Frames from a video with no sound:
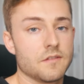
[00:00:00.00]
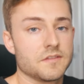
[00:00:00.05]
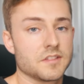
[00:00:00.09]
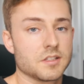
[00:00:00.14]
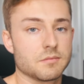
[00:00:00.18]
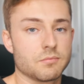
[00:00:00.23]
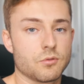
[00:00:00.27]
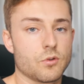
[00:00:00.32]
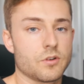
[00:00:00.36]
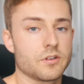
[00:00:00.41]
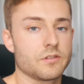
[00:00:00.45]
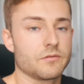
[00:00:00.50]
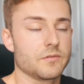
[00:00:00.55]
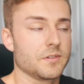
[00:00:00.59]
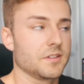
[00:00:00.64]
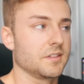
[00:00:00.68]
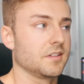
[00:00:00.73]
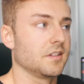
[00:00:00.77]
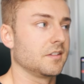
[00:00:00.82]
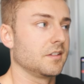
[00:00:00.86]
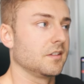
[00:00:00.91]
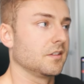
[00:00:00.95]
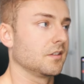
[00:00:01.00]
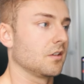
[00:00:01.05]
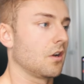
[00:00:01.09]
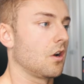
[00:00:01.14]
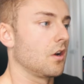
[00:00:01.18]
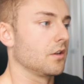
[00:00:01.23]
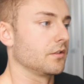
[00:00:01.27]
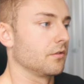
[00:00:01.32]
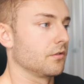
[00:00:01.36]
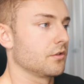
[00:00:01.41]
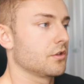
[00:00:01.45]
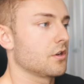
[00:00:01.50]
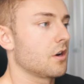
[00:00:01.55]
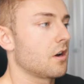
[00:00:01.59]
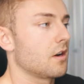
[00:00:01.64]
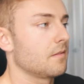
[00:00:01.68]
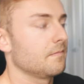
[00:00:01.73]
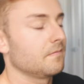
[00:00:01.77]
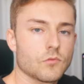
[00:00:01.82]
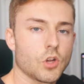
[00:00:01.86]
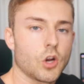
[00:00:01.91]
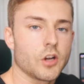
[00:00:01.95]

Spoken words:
of support and resistance on your chart.